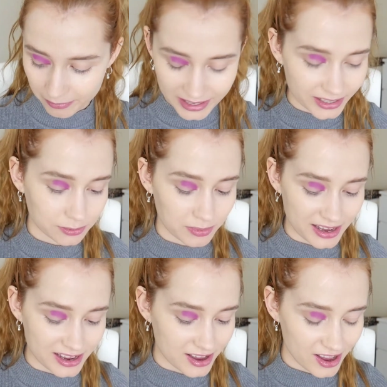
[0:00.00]
makes
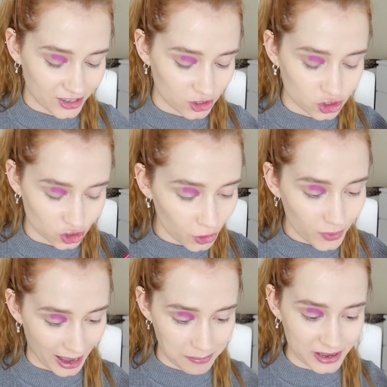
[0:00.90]
me
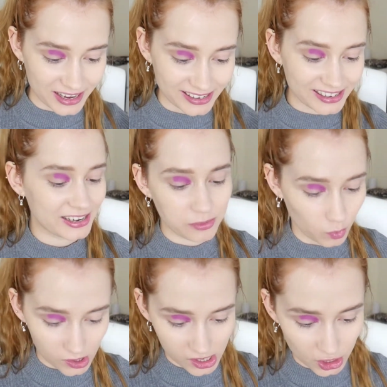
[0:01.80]
so happy. It
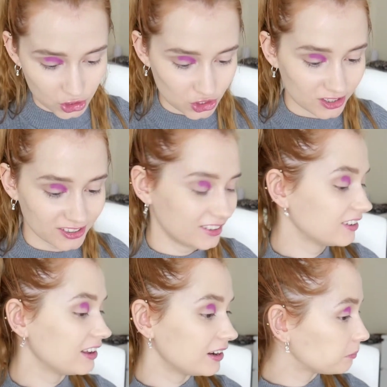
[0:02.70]

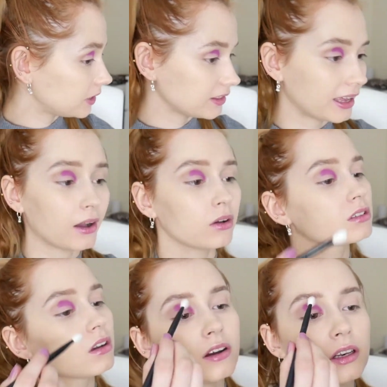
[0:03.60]
works. Blend that out a
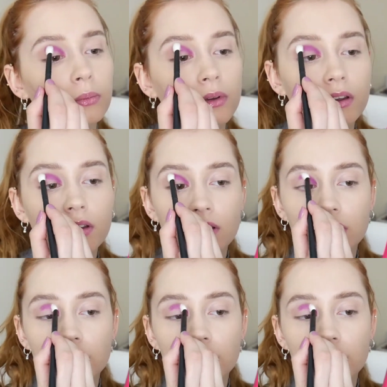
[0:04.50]
tiny bit.